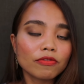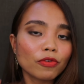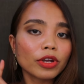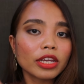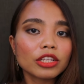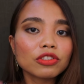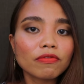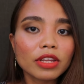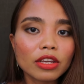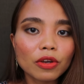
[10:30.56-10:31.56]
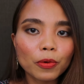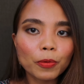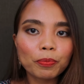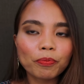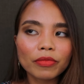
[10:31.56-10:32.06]
for each
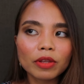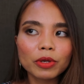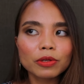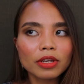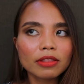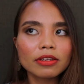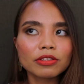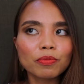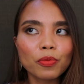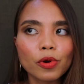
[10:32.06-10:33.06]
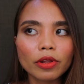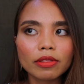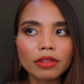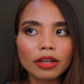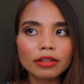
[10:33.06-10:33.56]
video, because I think it's
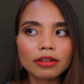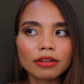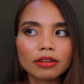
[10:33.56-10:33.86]
important that